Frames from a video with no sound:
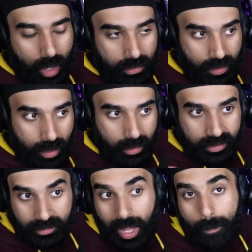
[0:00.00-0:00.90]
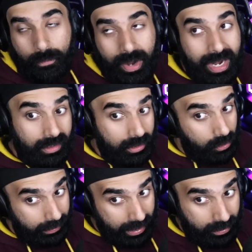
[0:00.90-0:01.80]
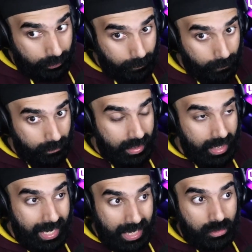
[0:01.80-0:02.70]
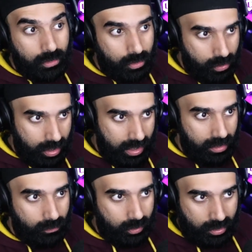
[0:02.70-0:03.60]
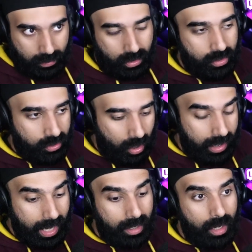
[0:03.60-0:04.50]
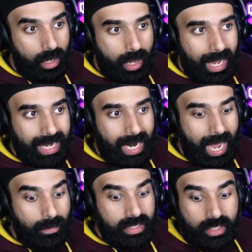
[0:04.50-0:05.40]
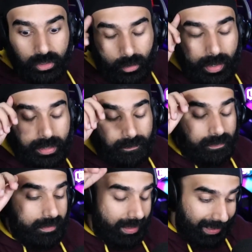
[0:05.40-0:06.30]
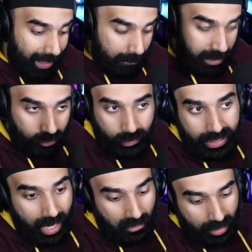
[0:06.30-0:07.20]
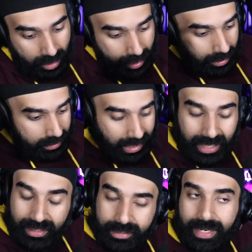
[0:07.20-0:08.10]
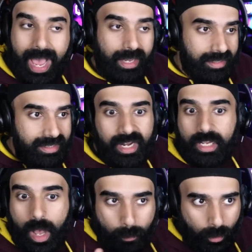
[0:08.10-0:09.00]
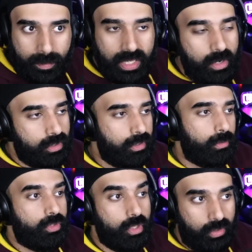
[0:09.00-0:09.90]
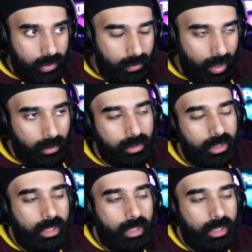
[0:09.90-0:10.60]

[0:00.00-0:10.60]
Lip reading: the slop ran a little later than 8:30, which I was going to start at. And I was like, you know what? Let me tweet out, getting a snack, setting up, we'll be there soon, just so you know.